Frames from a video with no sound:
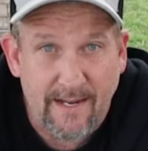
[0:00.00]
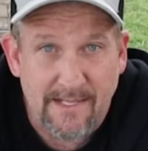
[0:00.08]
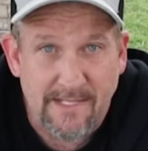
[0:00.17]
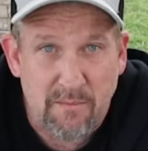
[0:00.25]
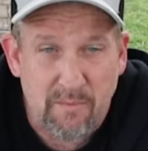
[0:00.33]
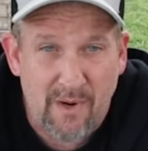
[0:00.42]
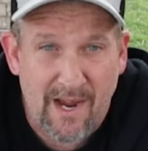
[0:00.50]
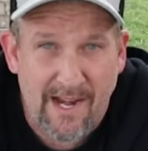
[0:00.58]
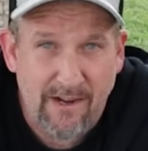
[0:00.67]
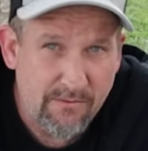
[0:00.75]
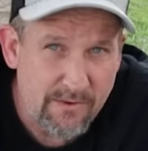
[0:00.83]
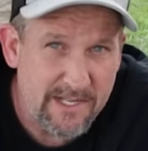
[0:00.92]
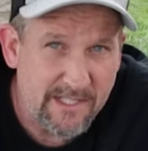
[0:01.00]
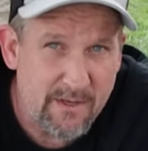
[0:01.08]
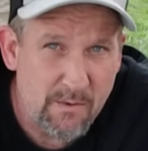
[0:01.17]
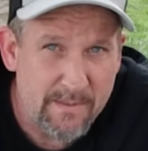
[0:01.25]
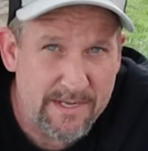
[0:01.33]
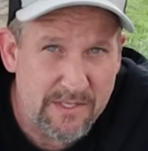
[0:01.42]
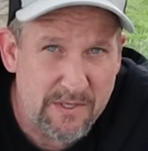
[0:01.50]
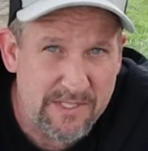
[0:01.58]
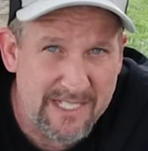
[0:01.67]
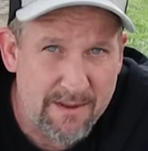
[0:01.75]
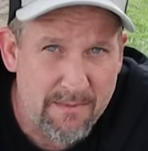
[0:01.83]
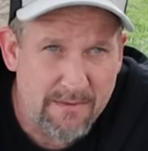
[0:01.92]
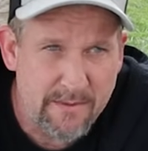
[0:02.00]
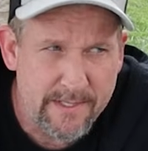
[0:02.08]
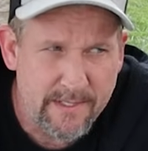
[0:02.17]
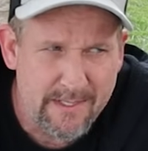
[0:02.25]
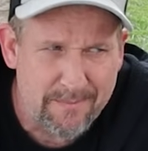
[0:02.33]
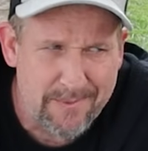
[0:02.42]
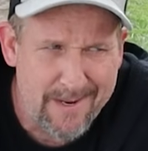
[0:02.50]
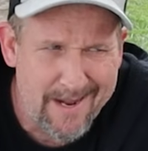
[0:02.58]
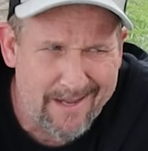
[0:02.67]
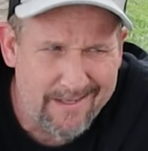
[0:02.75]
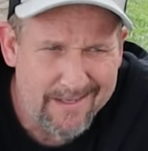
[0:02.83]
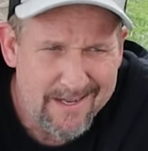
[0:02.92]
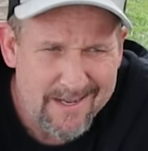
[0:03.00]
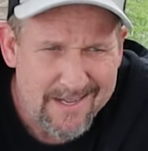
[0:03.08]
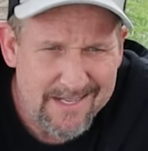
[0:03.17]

Hey guys, I'm Brian. Recently, one of my students came up to me and said, Brian,